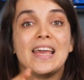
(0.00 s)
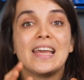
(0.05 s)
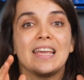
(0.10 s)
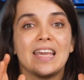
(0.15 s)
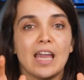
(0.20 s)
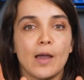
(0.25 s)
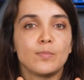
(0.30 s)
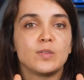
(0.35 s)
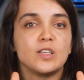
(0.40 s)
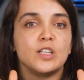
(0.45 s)

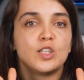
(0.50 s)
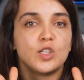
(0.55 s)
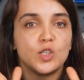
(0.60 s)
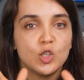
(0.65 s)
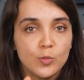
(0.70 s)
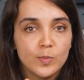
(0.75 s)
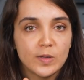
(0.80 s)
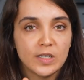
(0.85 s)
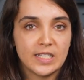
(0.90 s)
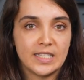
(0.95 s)
kept it
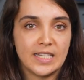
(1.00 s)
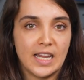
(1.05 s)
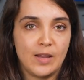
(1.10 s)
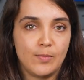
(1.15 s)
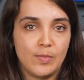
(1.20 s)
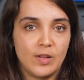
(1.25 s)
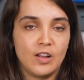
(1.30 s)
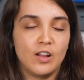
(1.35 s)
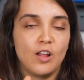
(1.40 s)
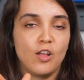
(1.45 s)
super
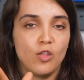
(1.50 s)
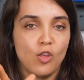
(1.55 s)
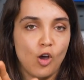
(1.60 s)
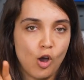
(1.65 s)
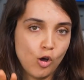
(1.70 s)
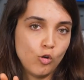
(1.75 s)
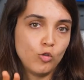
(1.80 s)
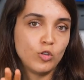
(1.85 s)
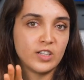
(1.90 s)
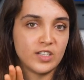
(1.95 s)
stable the
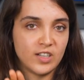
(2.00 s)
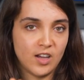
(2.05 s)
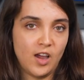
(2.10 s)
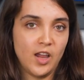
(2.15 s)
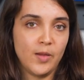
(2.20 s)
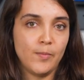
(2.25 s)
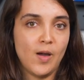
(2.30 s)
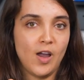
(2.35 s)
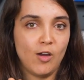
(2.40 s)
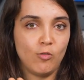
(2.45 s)
whole
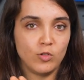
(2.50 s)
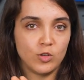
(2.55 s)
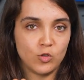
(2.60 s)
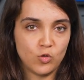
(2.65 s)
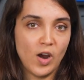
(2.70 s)
time I was